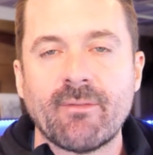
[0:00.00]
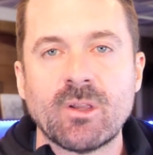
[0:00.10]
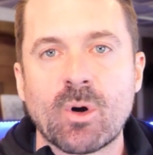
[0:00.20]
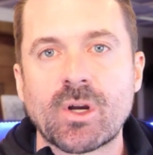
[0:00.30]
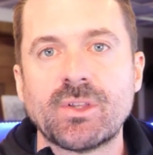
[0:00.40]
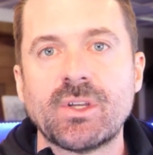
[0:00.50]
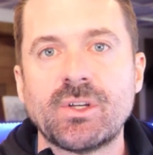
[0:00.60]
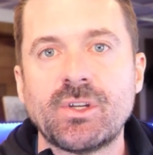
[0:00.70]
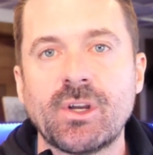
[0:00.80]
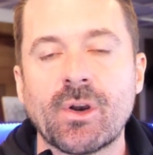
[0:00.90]
the market
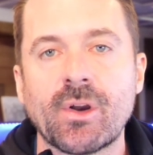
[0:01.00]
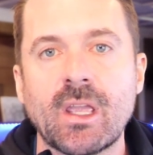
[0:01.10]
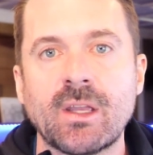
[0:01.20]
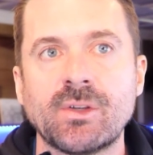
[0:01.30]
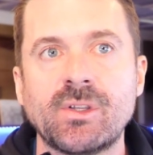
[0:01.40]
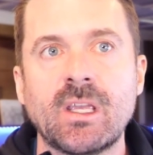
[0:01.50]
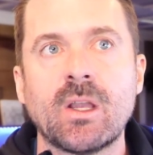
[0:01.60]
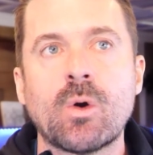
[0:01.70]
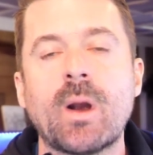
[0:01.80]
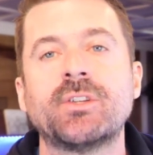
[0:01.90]
this year is the
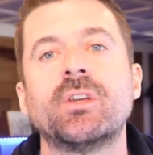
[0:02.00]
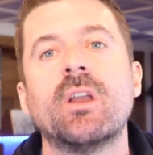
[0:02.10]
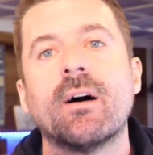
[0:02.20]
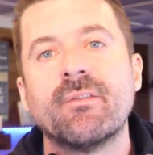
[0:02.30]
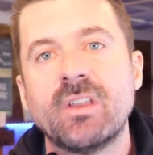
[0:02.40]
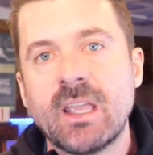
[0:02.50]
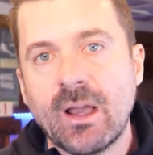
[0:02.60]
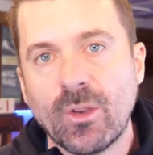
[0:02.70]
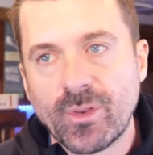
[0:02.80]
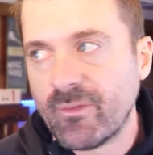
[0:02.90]
question of the
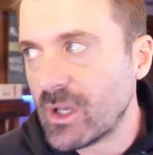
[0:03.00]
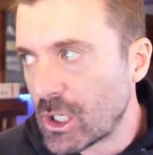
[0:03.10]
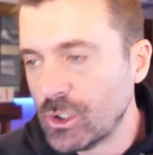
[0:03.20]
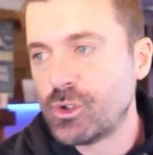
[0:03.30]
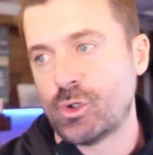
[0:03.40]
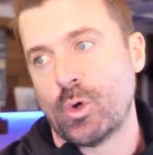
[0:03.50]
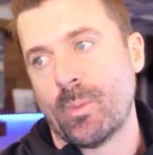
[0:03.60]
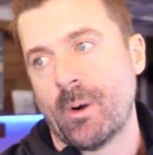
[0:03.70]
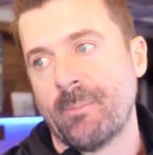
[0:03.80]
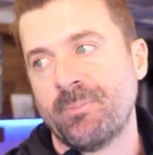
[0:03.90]
health of the
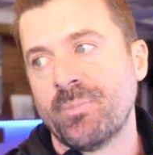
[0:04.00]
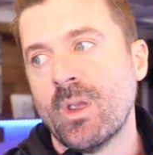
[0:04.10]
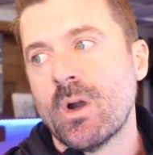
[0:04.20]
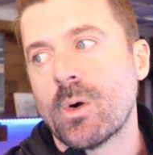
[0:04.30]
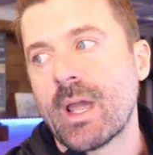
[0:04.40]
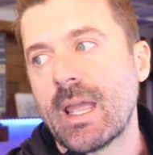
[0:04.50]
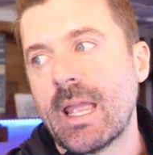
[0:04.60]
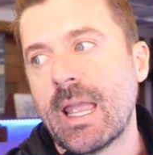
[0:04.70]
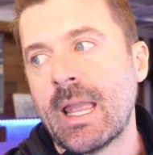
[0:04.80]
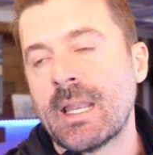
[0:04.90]
consumer. Okay,
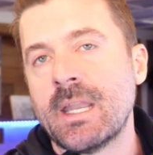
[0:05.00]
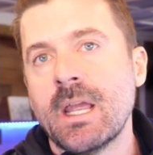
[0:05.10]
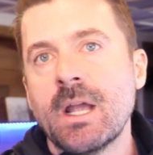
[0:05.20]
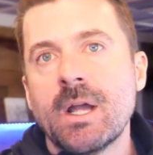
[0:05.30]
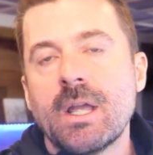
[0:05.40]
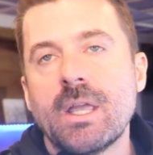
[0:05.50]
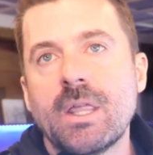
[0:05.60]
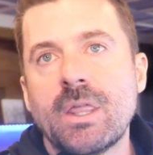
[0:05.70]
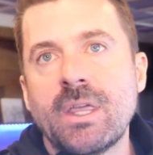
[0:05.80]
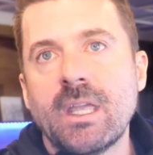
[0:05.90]
and
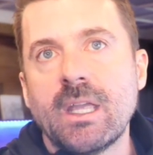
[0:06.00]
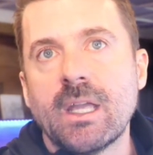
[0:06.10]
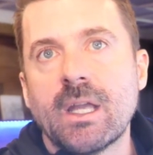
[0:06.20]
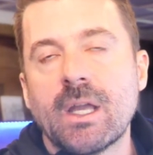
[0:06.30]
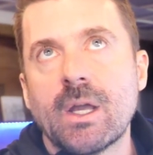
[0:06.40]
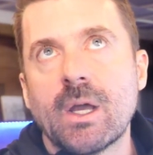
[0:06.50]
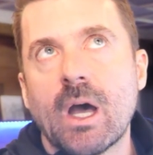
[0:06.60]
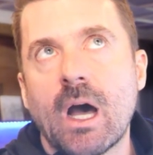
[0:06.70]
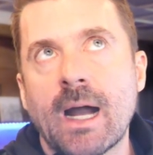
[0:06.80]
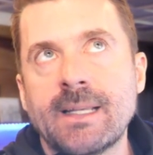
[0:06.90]
the
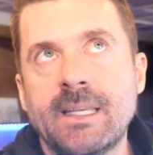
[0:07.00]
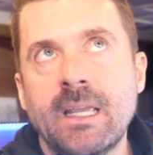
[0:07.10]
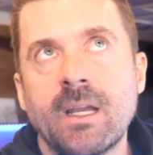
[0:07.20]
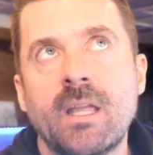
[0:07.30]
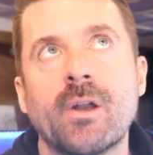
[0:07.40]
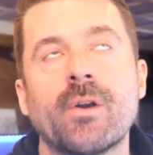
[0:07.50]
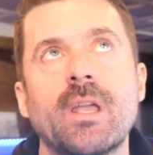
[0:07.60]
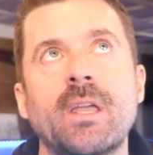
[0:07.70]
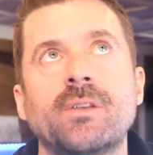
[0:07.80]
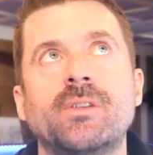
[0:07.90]
idea here
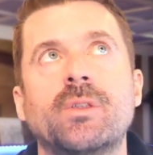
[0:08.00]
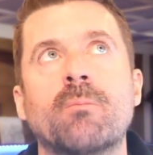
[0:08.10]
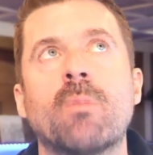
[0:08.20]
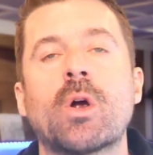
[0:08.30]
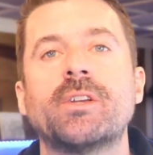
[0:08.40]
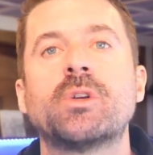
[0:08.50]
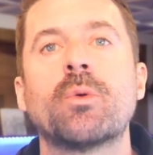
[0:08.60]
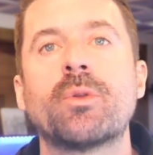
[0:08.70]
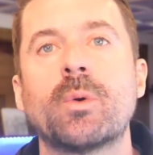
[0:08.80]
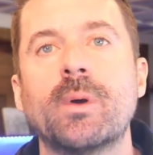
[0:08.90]
is the market is
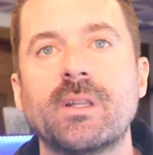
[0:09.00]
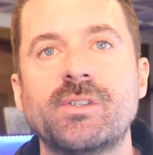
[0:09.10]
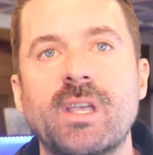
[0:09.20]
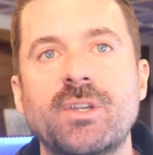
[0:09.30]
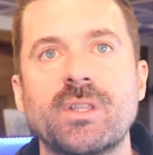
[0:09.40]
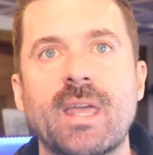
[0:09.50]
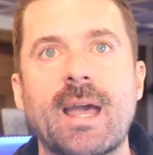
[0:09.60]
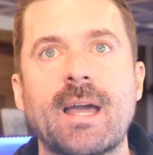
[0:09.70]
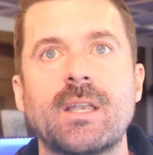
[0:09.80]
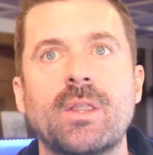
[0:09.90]
going through a realization
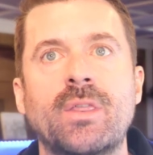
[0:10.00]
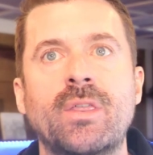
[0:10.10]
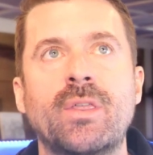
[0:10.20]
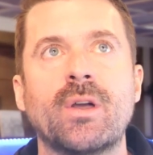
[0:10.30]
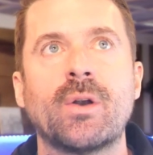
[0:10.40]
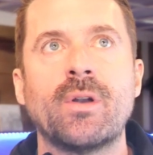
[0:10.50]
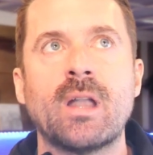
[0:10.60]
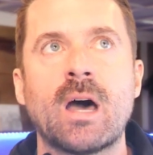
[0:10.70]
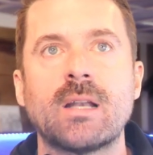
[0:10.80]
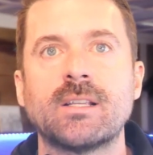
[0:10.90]
that they're
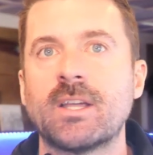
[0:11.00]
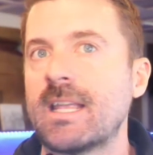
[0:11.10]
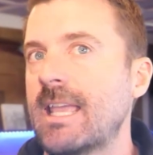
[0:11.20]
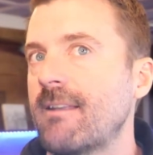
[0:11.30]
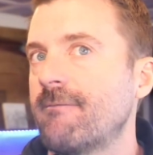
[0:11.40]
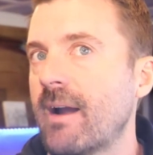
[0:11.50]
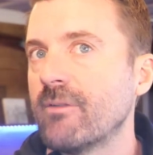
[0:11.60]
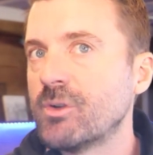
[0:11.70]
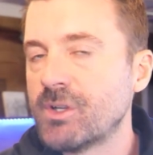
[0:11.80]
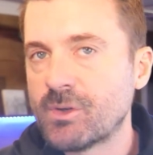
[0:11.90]
not going to get
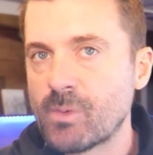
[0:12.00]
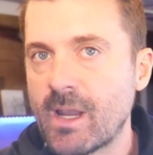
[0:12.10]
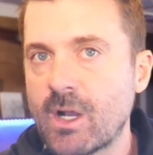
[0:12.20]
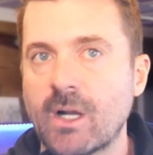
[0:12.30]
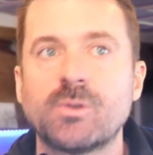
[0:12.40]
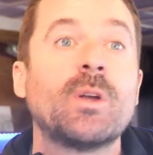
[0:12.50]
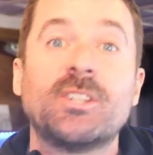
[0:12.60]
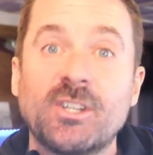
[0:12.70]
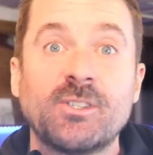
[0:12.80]
5 or 6 rate cuts, which